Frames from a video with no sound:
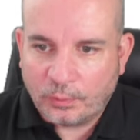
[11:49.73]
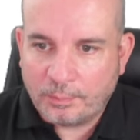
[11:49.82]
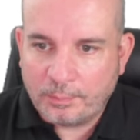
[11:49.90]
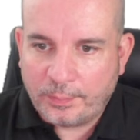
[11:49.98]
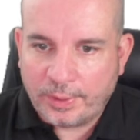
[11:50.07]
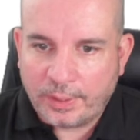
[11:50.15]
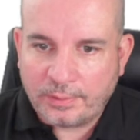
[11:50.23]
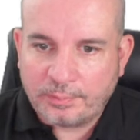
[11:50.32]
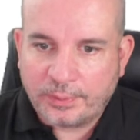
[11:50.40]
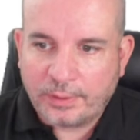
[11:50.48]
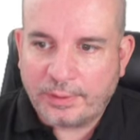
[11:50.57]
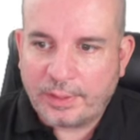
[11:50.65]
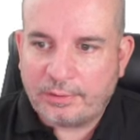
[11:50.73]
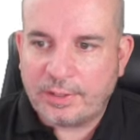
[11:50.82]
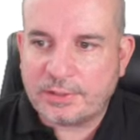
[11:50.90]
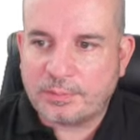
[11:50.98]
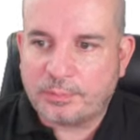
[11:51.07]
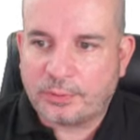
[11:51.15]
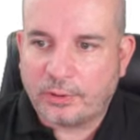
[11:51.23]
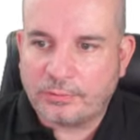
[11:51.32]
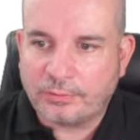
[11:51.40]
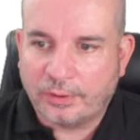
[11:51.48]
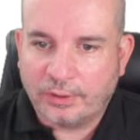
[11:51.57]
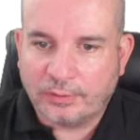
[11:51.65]
one bit. But there it is in
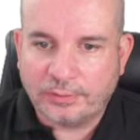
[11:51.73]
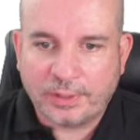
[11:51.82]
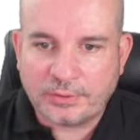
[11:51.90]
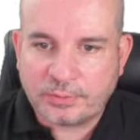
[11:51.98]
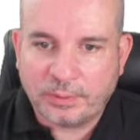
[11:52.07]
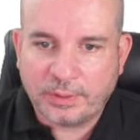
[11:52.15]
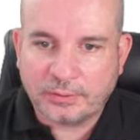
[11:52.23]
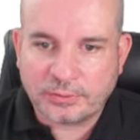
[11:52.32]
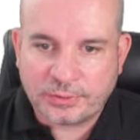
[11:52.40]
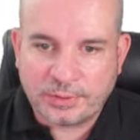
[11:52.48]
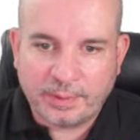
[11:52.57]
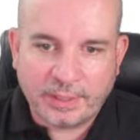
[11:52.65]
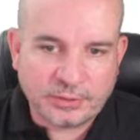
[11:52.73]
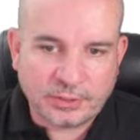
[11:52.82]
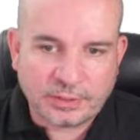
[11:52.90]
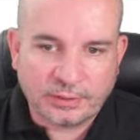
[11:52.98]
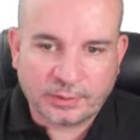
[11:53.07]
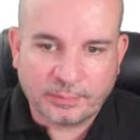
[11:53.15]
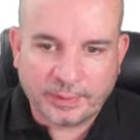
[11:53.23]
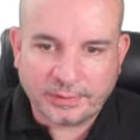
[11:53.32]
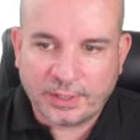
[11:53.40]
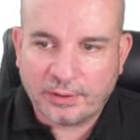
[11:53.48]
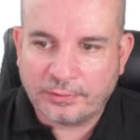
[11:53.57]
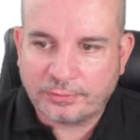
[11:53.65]
profile, and those wheels to me just look a
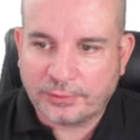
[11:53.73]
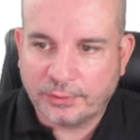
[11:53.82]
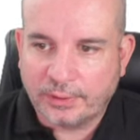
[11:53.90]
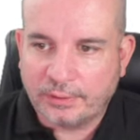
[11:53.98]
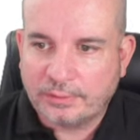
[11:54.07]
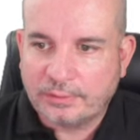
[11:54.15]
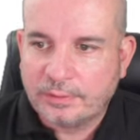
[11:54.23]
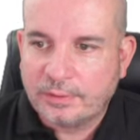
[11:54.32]
bit daft on it.